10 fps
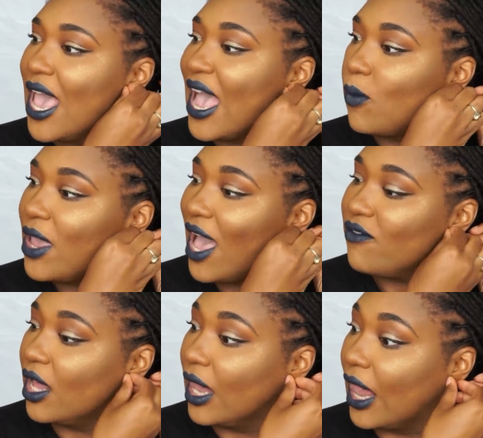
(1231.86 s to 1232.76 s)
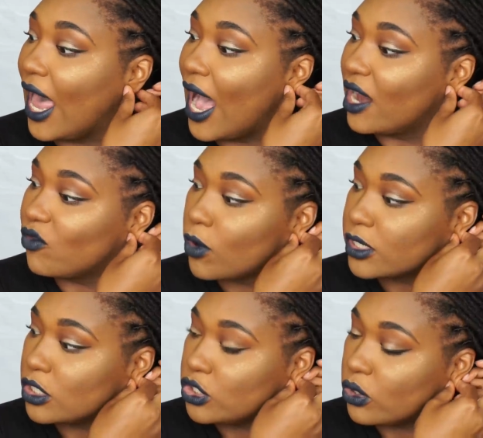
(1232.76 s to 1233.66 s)
and we have a lot of work
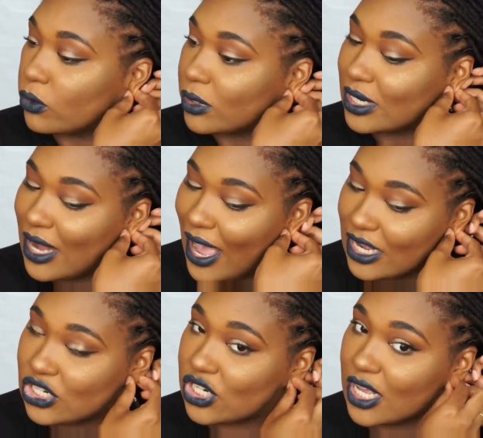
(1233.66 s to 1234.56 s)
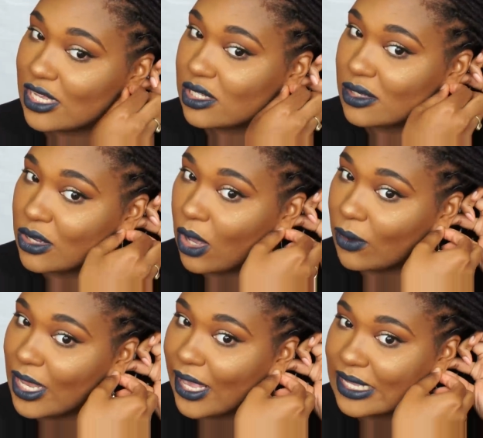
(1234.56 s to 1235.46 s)
to do, not just, you know,
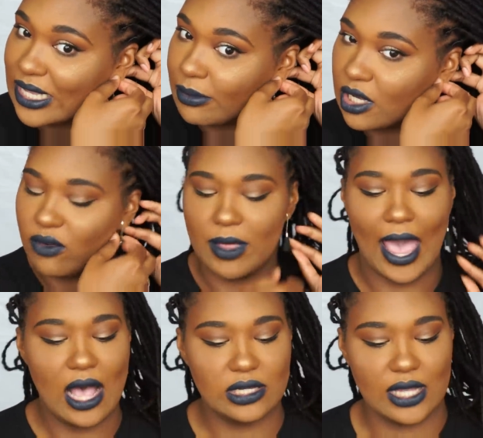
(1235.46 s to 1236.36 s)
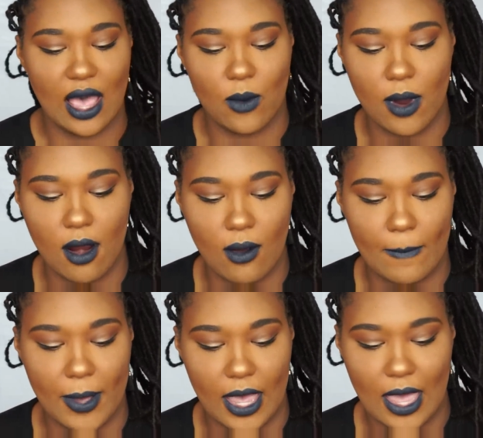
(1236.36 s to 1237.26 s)
getting accepted from the outside world,
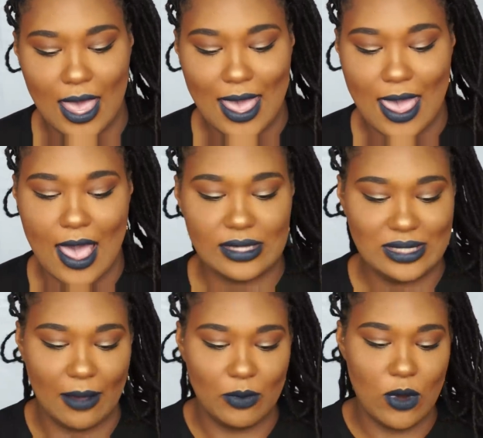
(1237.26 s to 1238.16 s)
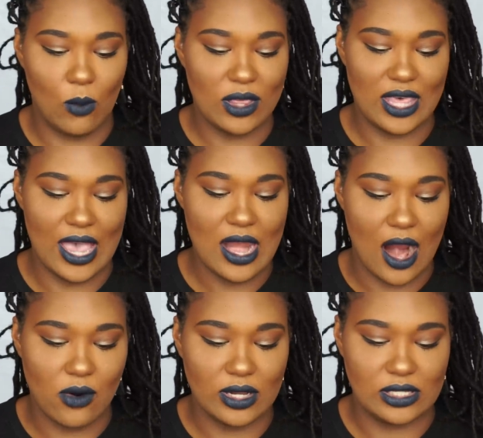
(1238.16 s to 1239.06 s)
but accept, you know, within
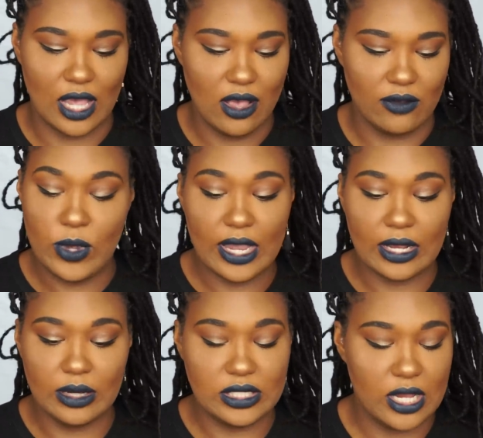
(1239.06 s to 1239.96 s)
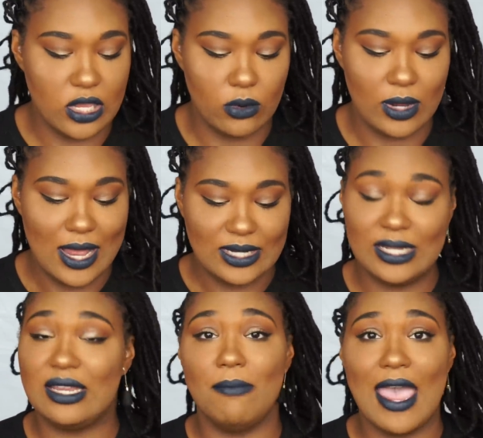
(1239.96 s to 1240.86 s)
ourselves. We can continue to
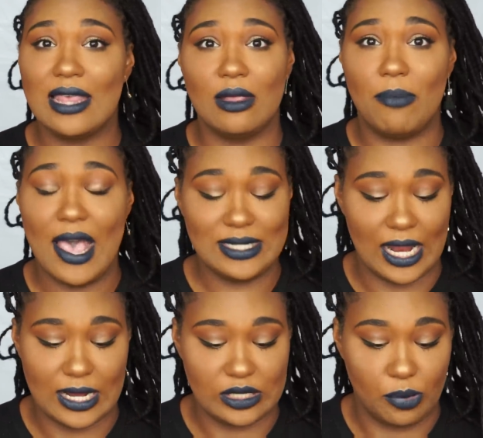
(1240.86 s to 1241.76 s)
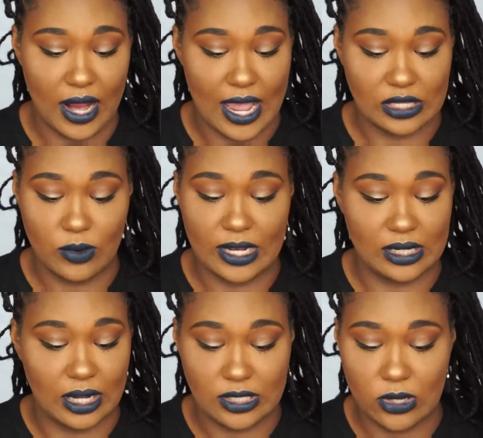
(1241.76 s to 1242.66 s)
demand the best out of these brands. We need to
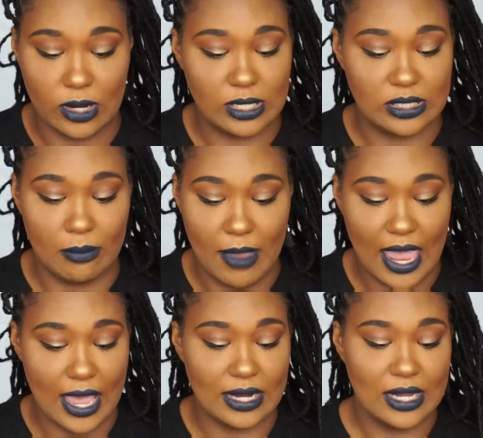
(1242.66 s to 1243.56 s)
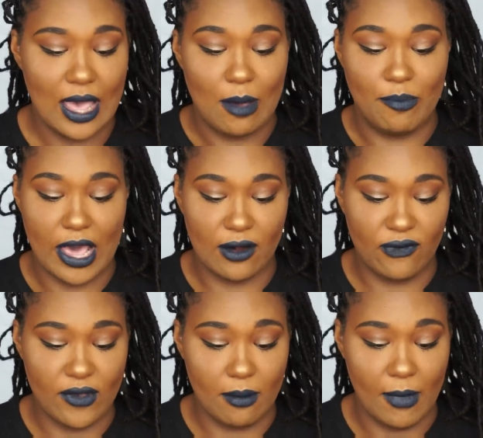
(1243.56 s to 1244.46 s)
continue to demand better
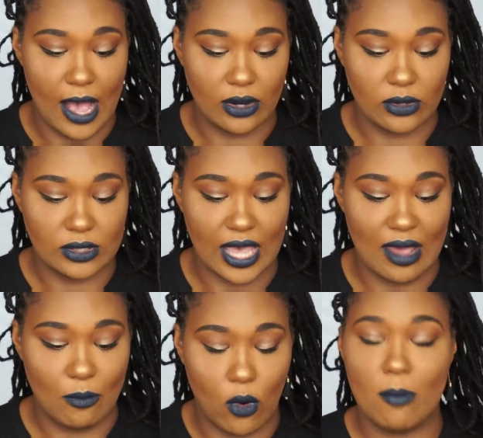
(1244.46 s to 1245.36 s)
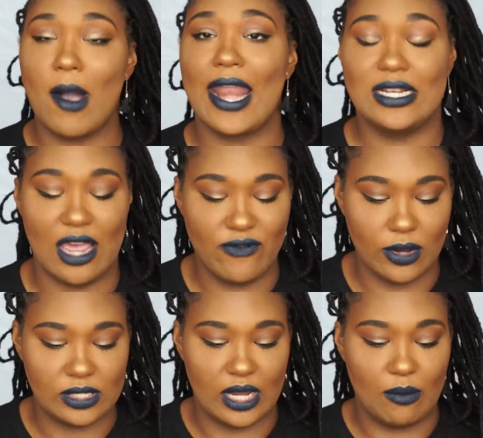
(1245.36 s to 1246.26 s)
fit models and more body
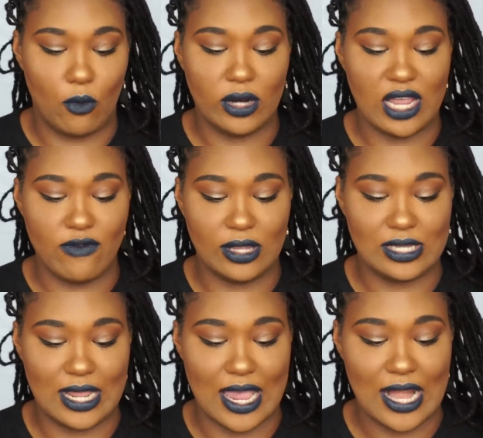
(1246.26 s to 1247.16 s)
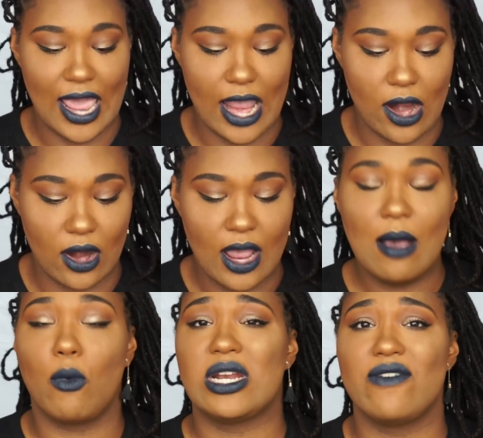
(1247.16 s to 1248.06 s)
diversity, more diversity in hair,
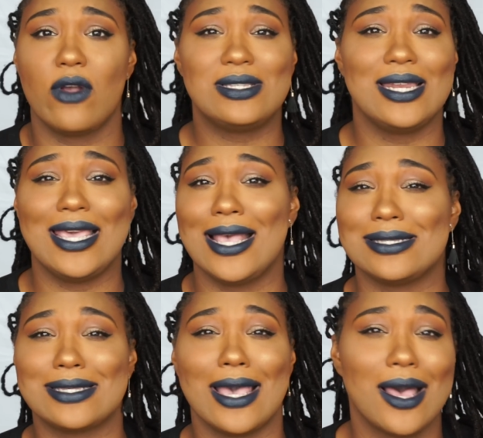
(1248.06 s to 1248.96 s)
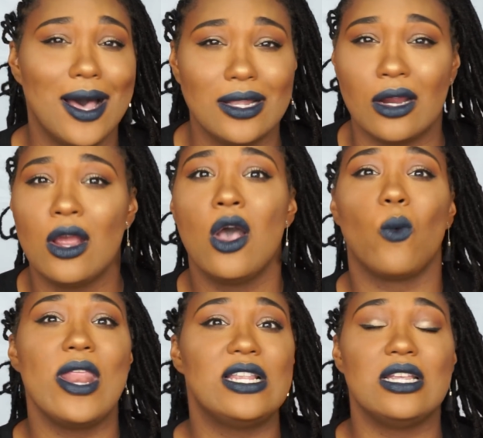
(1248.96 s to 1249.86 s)
more diversity in skin color.
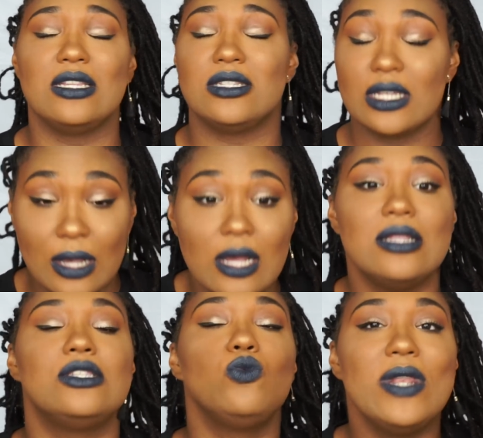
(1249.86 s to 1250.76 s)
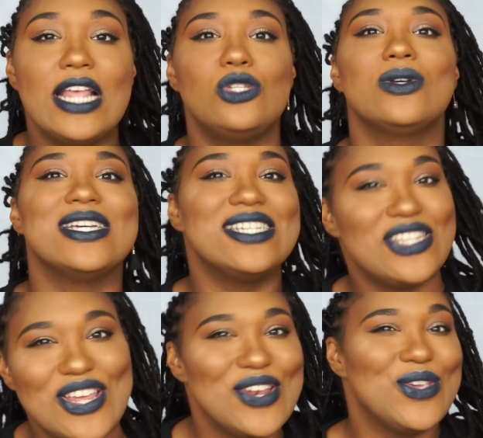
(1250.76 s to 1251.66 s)
We need to
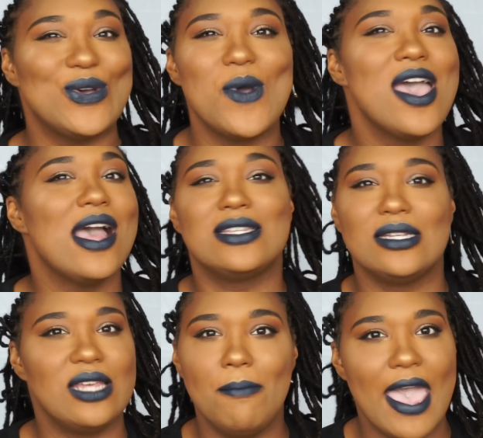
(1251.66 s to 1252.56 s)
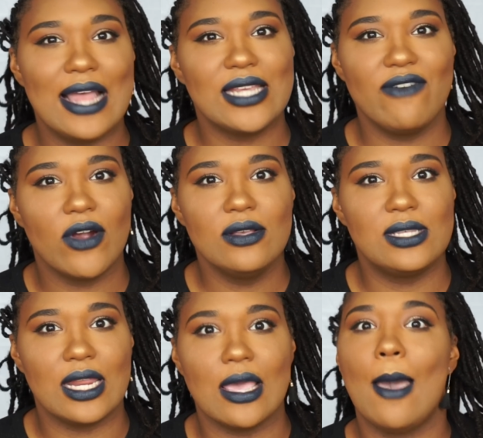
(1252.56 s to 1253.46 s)
continue to demand
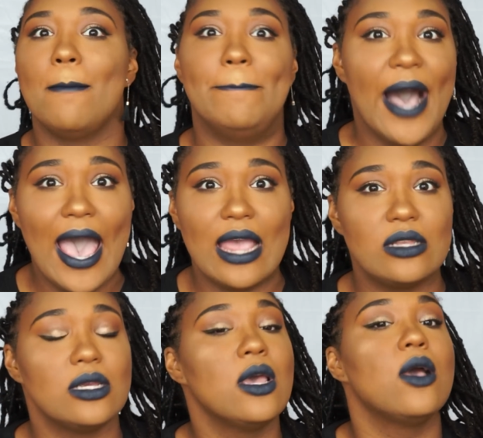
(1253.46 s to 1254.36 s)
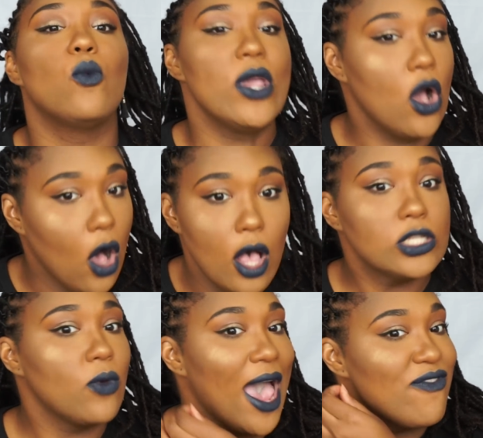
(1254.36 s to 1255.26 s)
diversity, but we
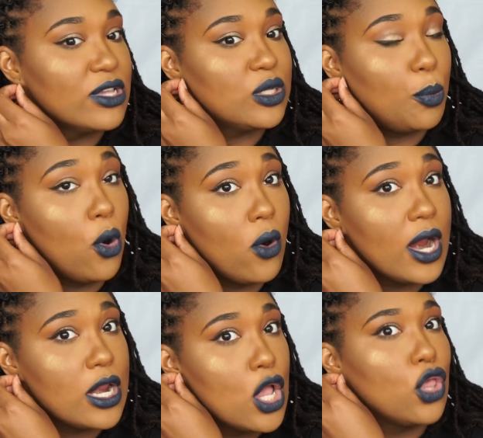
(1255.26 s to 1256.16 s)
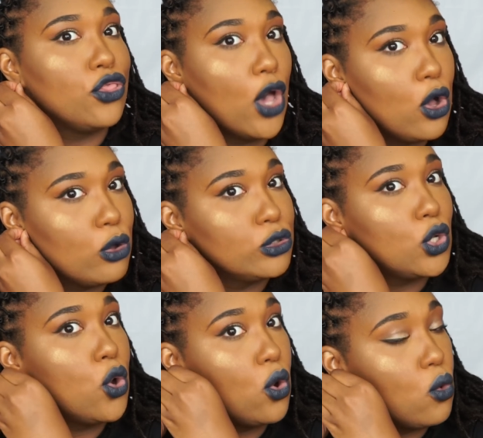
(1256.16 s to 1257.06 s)
also have to support those
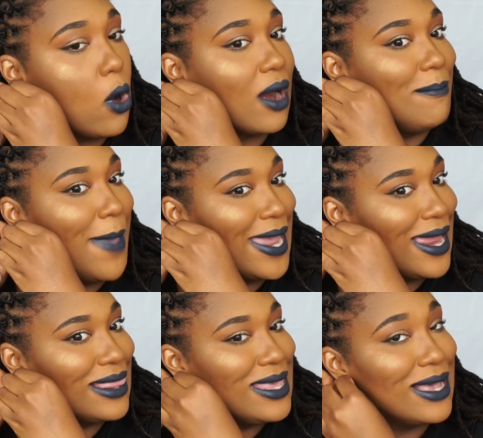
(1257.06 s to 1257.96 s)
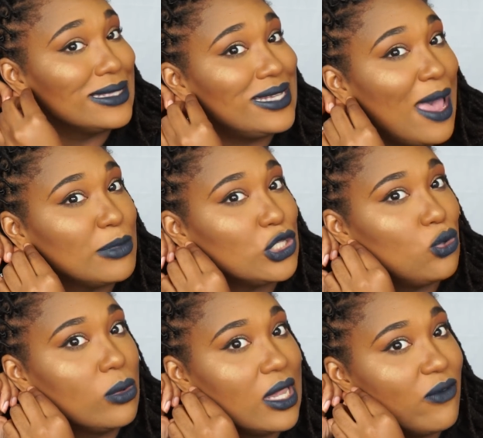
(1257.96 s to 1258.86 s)
who are making the attempt
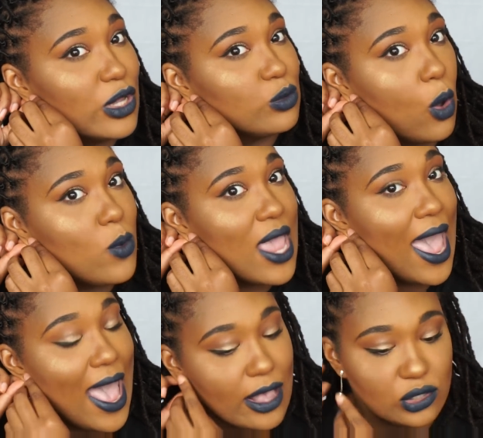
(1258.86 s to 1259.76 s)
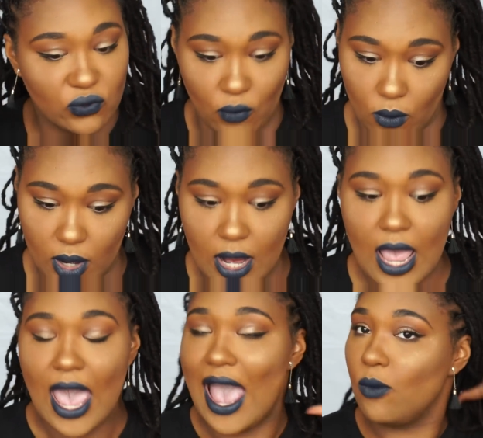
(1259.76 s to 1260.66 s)
to give us what we ask for.
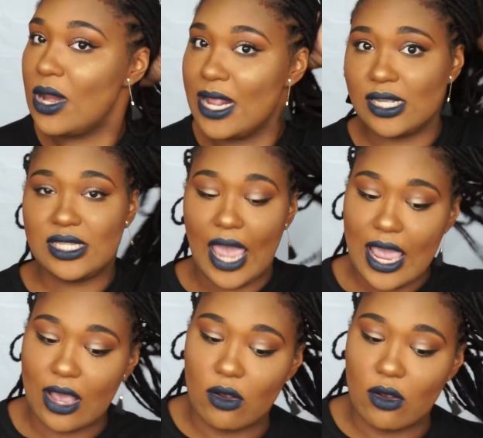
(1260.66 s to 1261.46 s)
And we need to take